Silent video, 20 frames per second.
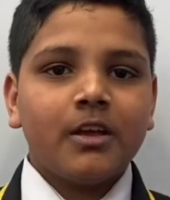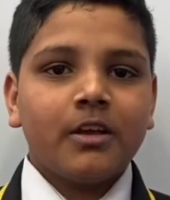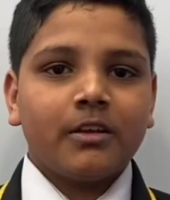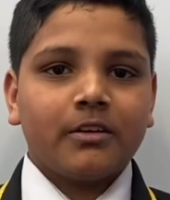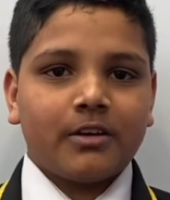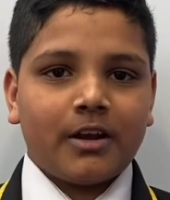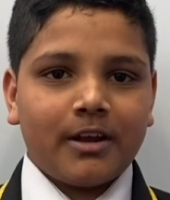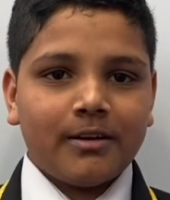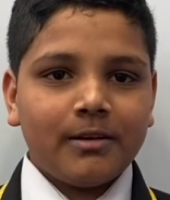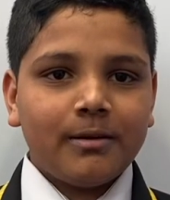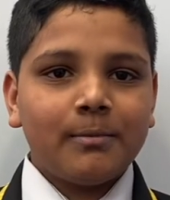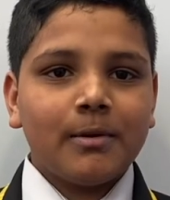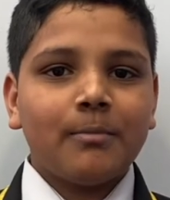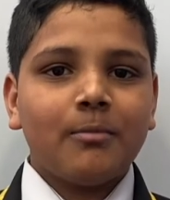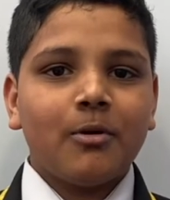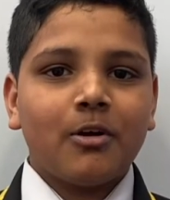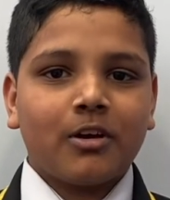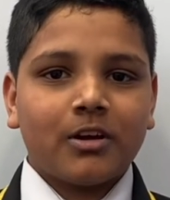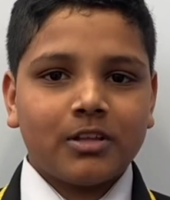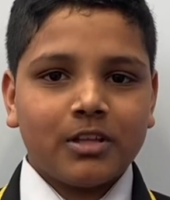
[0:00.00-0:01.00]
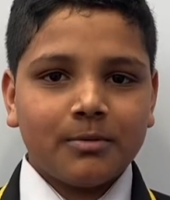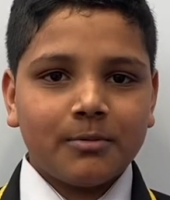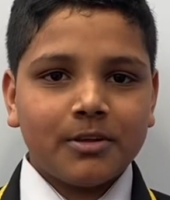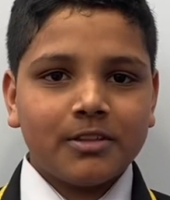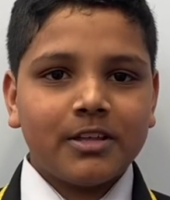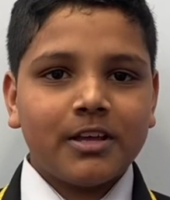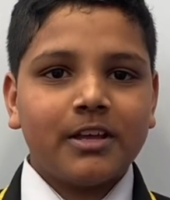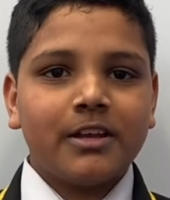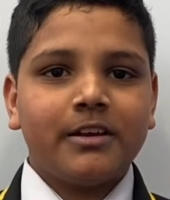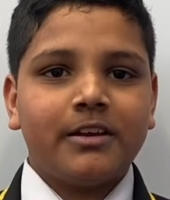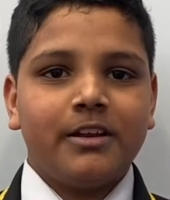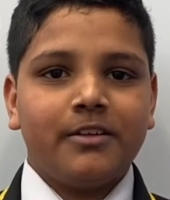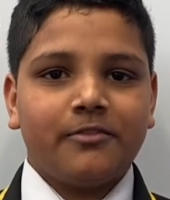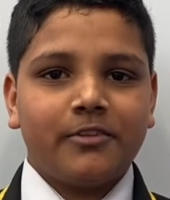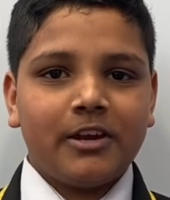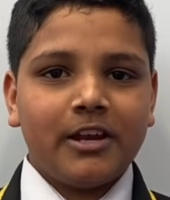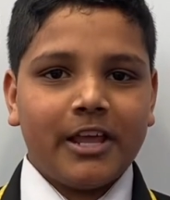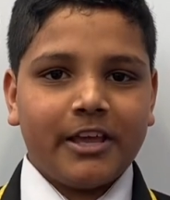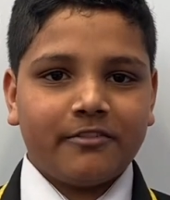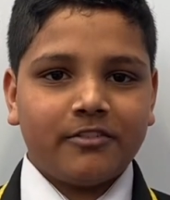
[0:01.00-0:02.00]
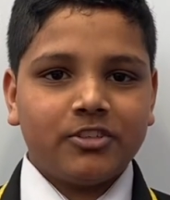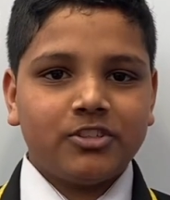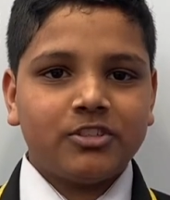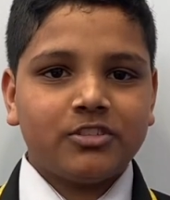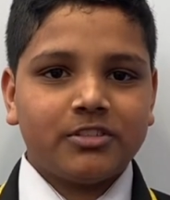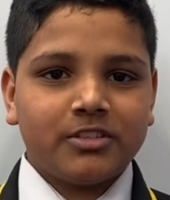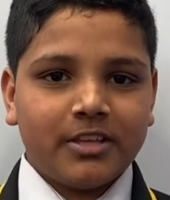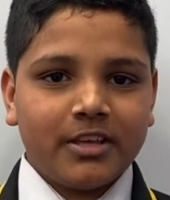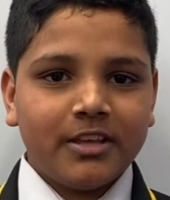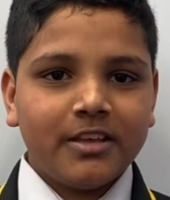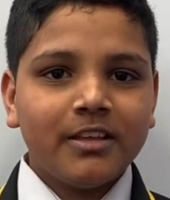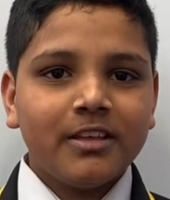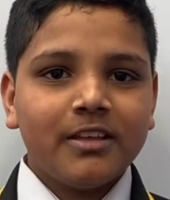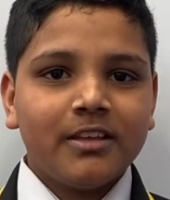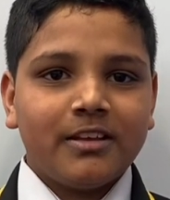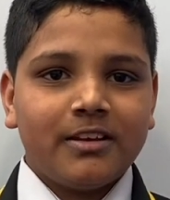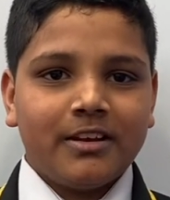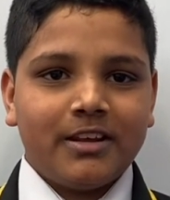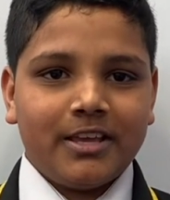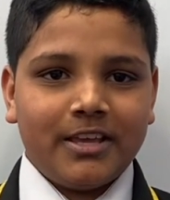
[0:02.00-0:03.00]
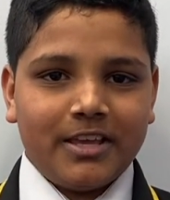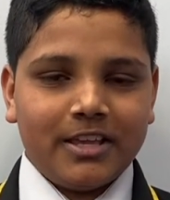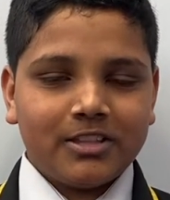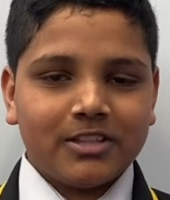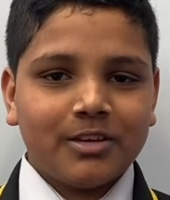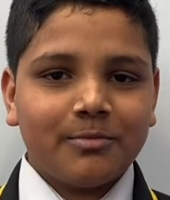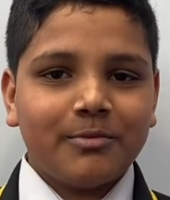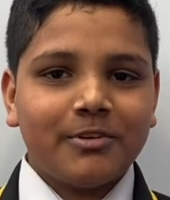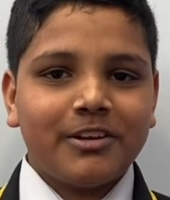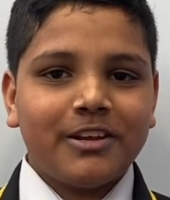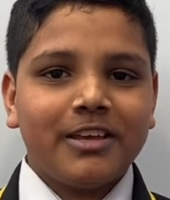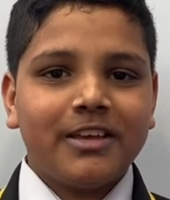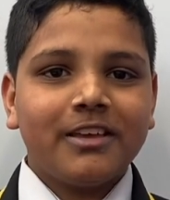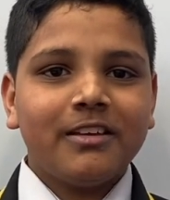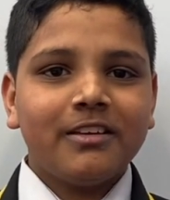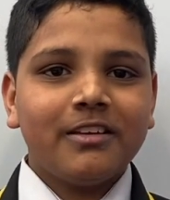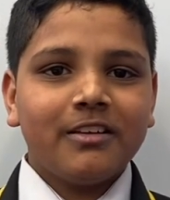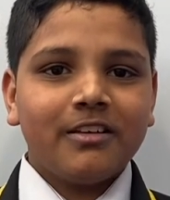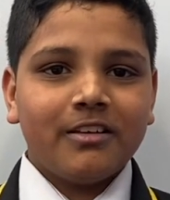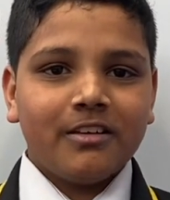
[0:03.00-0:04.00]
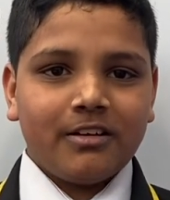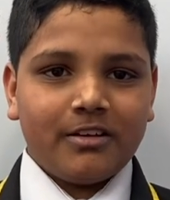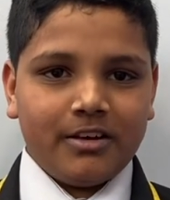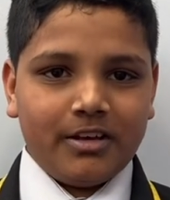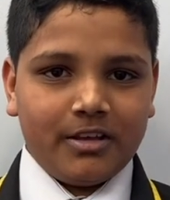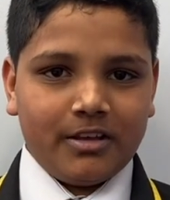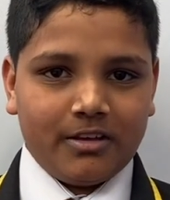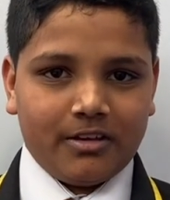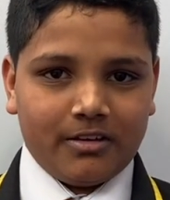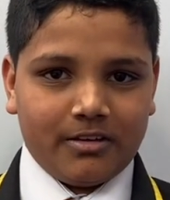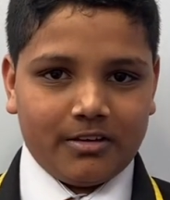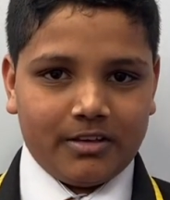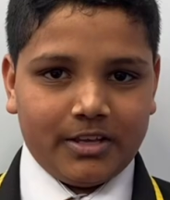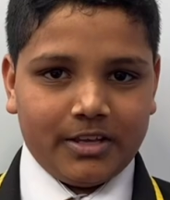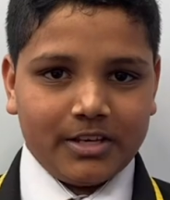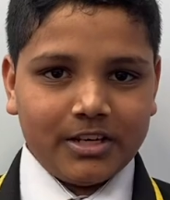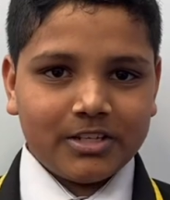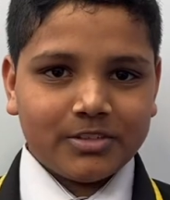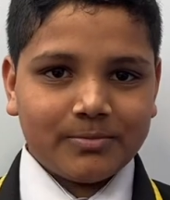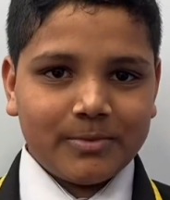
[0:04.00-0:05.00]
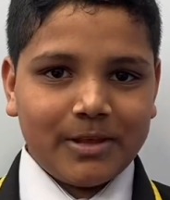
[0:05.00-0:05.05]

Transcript: Crown Hills has a lot of different languages, and I can English in